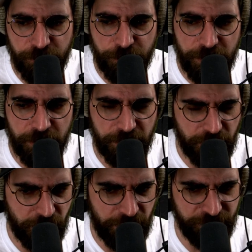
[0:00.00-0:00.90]
We
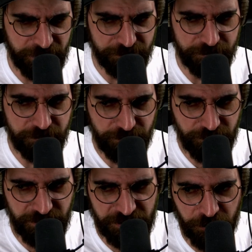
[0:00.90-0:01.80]
are having
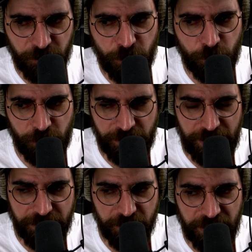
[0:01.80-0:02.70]
some
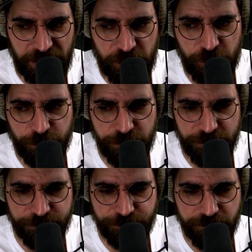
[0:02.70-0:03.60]
technical
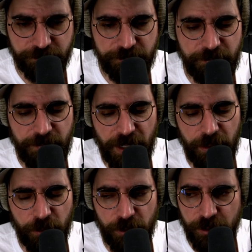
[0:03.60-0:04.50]
issues
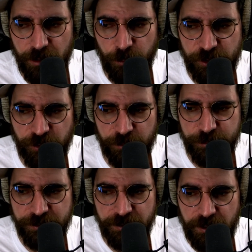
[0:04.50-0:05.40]
regarding the Twitch
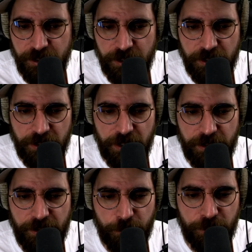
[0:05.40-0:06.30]
drops
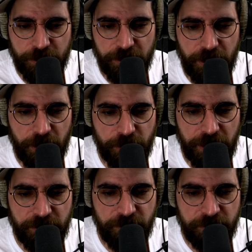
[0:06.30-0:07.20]
that we're looking
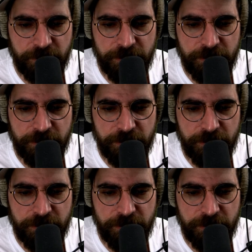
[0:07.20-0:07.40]
into.